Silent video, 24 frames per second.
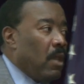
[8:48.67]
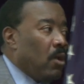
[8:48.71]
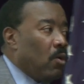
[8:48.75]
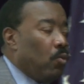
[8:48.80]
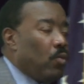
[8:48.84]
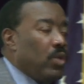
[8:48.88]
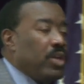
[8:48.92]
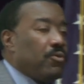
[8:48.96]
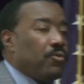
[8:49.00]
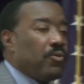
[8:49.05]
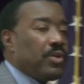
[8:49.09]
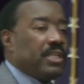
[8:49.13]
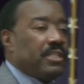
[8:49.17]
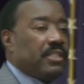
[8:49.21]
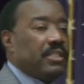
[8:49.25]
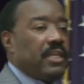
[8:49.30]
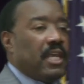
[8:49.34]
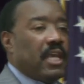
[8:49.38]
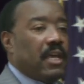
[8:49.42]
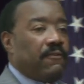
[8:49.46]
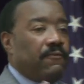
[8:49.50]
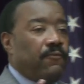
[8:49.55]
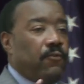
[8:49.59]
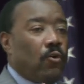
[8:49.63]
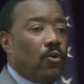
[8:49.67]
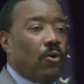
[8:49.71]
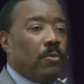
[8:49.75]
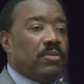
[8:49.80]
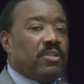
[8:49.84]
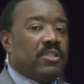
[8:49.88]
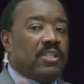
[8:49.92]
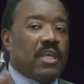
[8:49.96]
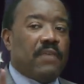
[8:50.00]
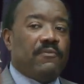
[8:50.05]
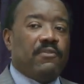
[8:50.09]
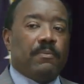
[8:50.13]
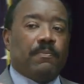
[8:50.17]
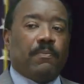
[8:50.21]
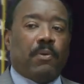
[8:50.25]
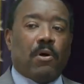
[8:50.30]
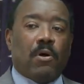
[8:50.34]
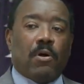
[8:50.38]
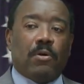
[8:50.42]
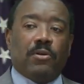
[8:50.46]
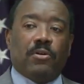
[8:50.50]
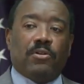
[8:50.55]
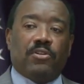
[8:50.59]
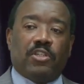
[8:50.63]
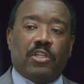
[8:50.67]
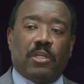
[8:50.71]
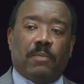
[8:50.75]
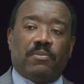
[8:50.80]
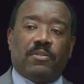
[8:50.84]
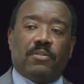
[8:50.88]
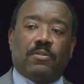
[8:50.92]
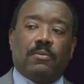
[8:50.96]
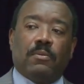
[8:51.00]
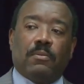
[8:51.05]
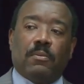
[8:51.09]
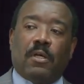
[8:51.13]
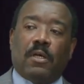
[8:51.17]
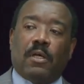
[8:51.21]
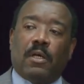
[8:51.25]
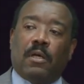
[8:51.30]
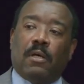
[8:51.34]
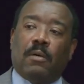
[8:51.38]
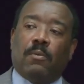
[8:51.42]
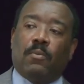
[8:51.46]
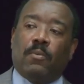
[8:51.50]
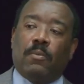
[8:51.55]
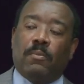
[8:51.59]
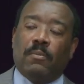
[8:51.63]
We recently have formed seven partnerships, uh,